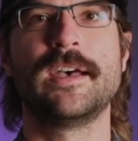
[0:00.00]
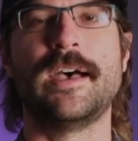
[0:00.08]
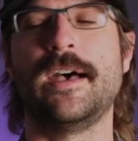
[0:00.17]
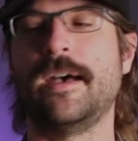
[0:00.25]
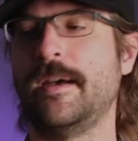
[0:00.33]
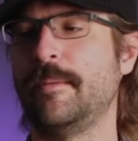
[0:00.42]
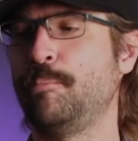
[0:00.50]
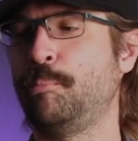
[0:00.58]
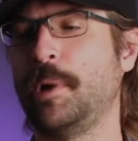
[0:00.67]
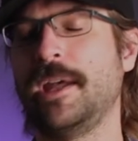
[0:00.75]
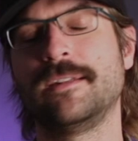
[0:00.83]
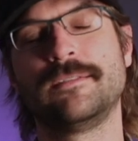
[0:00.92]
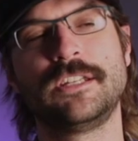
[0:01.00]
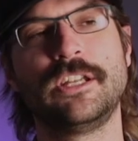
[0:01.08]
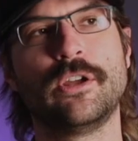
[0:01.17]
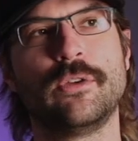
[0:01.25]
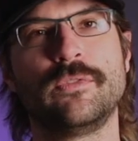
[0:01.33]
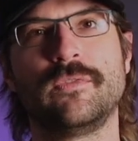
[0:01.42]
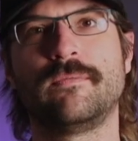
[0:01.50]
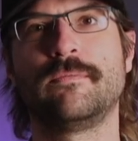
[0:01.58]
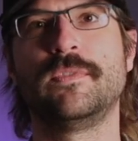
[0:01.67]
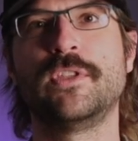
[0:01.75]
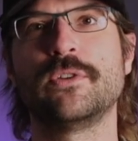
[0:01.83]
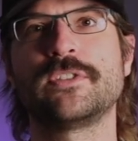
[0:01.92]
But you know,
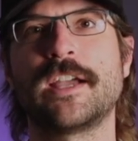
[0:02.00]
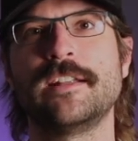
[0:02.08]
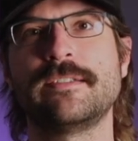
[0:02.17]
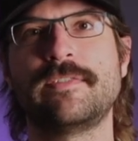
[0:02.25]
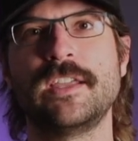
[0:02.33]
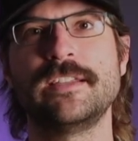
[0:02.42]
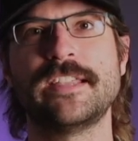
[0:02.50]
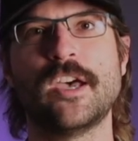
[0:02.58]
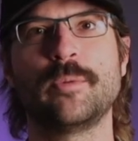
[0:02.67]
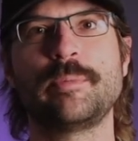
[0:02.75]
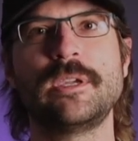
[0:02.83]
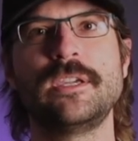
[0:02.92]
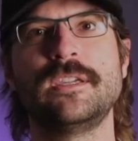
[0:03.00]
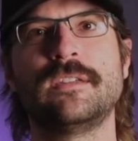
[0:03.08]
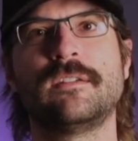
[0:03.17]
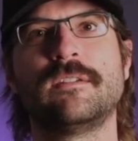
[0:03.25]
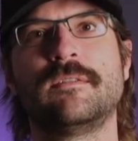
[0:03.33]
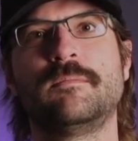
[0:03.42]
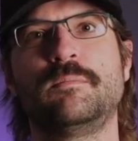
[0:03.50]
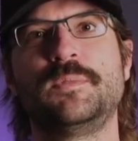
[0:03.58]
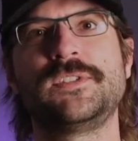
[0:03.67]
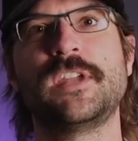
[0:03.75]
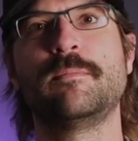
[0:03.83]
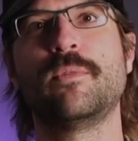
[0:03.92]
those kinds of things help me
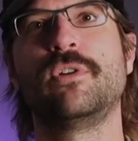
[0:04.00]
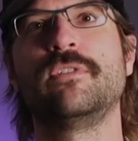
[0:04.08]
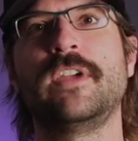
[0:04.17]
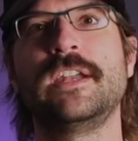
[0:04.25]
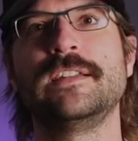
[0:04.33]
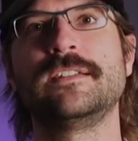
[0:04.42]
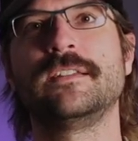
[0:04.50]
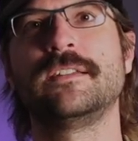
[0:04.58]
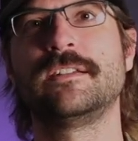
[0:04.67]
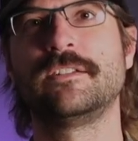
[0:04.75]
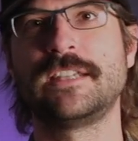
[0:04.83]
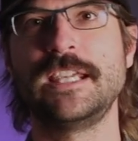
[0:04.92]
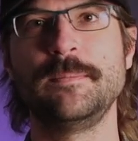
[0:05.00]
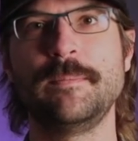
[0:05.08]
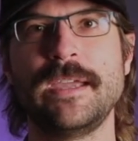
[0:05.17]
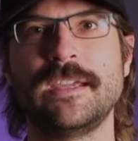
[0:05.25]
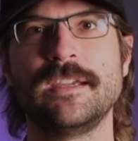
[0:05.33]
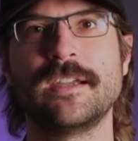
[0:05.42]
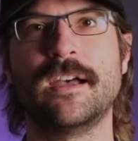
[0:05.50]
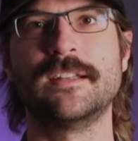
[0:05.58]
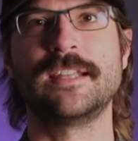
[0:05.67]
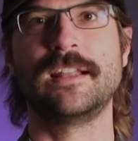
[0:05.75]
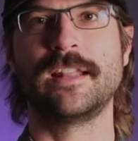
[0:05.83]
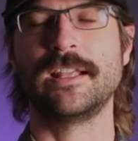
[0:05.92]
stay motivated to keep making
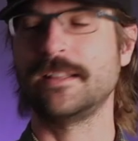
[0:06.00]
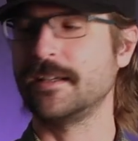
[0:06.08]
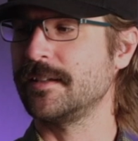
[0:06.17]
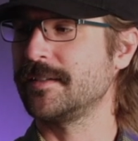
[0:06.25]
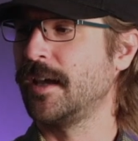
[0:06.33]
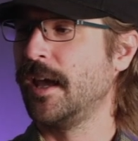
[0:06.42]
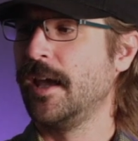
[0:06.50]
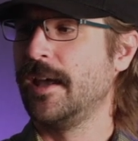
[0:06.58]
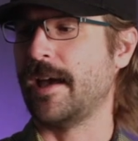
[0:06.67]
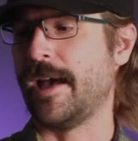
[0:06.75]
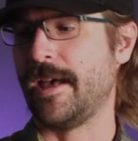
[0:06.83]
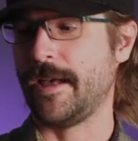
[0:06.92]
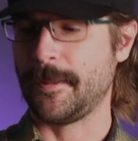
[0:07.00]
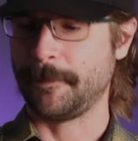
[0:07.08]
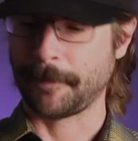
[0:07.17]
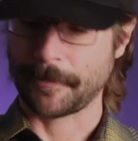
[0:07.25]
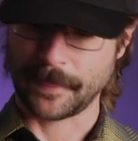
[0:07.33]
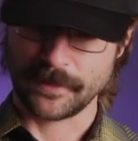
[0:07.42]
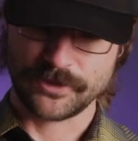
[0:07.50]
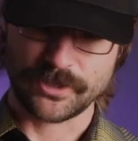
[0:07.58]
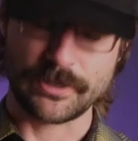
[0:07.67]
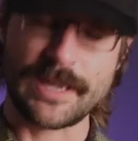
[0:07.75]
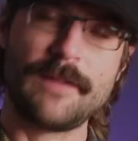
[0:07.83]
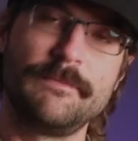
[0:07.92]
content like this. So
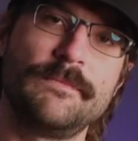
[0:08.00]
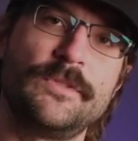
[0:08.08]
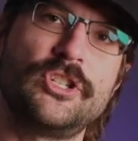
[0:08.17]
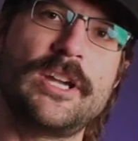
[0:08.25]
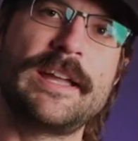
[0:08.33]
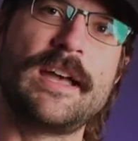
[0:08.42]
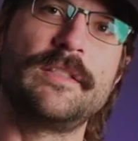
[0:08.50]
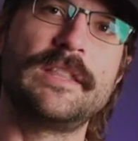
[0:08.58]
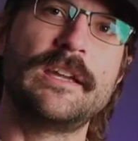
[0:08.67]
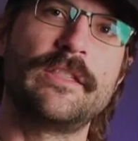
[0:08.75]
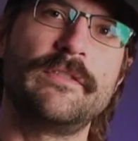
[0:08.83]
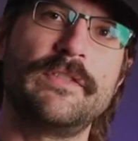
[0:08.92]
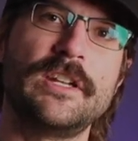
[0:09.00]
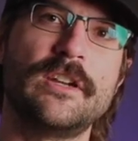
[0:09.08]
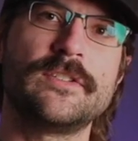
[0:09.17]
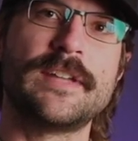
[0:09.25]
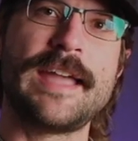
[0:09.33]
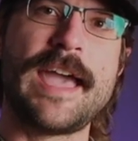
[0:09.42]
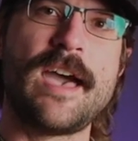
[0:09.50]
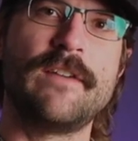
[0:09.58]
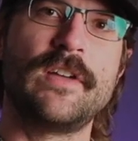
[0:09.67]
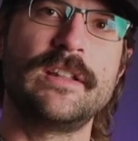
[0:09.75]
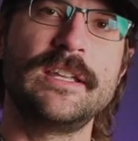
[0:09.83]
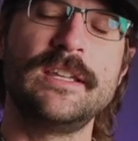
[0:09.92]
yeah, check out the other videos I have
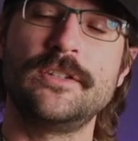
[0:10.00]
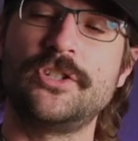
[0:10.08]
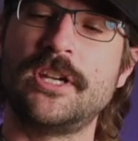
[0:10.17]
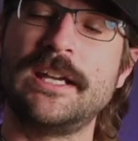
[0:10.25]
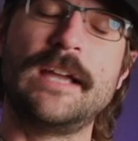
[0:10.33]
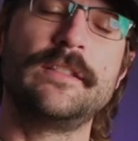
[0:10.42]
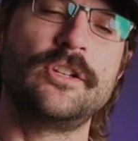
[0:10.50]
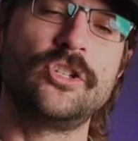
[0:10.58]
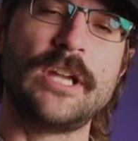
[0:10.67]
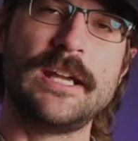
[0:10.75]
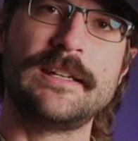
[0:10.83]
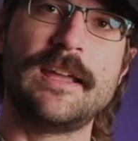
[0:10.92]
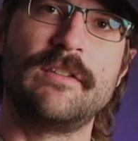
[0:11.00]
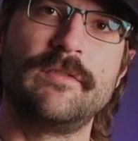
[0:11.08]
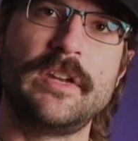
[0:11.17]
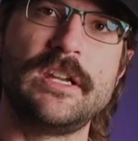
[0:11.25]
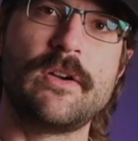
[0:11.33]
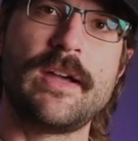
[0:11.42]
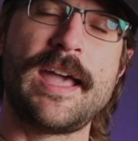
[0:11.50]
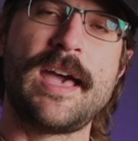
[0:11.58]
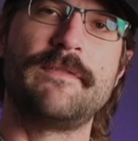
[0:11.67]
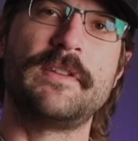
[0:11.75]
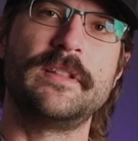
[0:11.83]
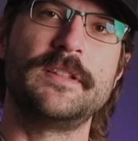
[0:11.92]
on these. Check out the shakedown video I
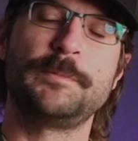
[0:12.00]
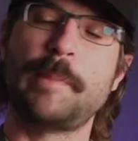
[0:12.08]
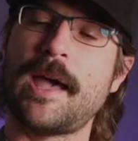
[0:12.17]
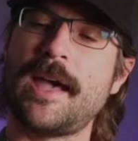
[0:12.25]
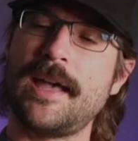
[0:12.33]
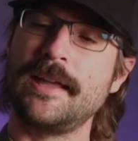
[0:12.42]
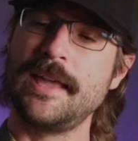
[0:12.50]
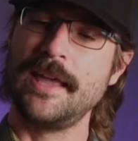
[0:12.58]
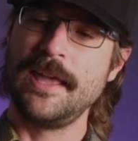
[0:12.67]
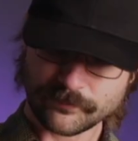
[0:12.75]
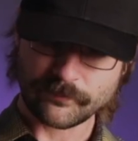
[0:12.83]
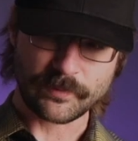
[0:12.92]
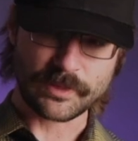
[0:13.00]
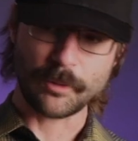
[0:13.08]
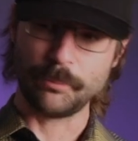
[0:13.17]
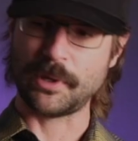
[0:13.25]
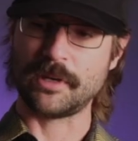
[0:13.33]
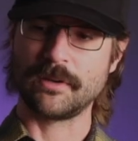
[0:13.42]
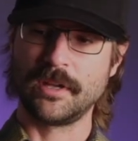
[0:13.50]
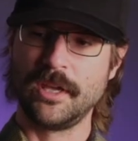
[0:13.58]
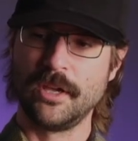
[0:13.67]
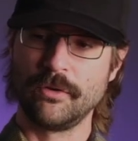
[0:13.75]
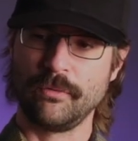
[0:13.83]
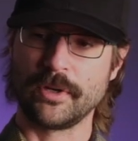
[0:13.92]
have on this bag. But
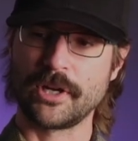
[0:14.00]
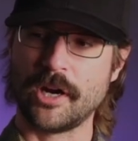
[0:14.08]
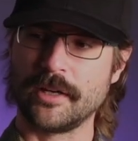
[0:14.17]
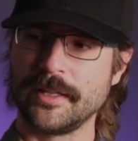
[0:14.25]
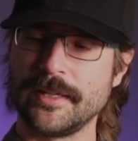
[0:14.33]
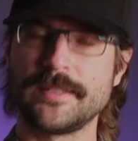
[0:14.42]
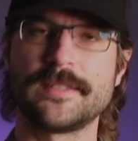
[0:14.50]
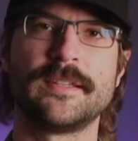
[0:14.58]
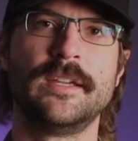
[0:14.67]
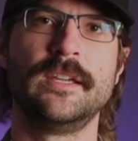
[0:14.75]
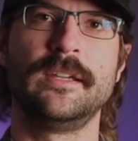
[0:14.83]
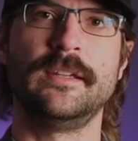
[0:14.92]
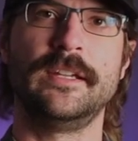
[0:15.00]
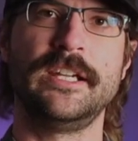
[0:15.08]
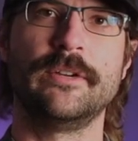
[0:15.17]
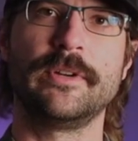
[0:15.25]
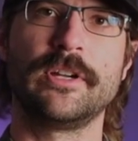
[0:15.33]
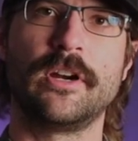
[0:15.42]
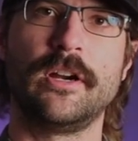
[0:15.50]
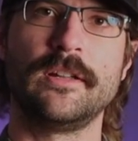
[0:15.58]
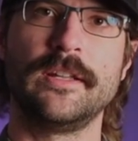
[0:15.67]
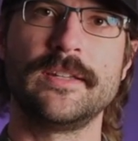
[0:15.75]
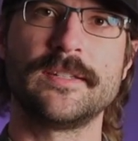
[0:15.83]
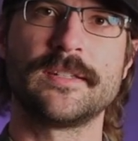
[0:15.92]
regardless,
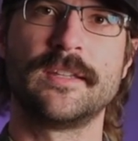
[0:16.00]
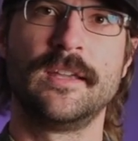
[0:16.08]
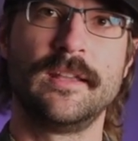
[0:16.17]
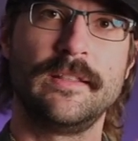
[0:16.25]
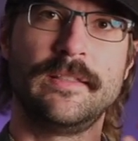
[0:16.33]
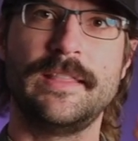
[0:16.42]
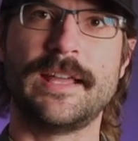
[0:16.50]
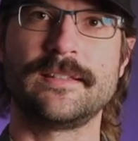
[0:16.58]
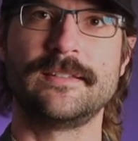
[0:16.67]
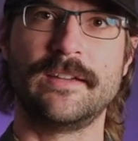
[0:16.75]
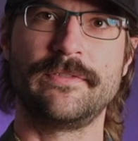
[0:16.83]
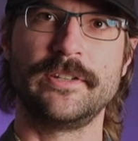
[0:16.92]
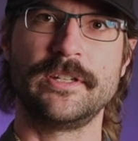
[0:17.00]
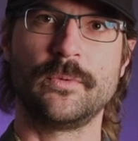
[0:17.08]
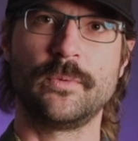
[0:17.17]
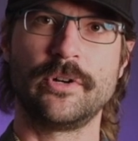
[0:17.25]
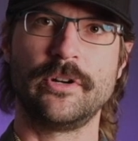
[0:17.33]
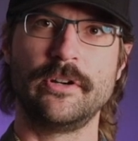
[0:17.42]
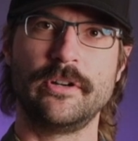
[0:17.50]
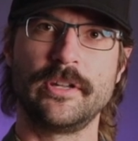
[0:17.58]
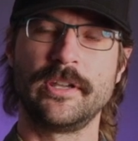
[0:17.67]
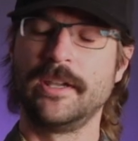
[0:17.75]
irregardless, that's definitely a word.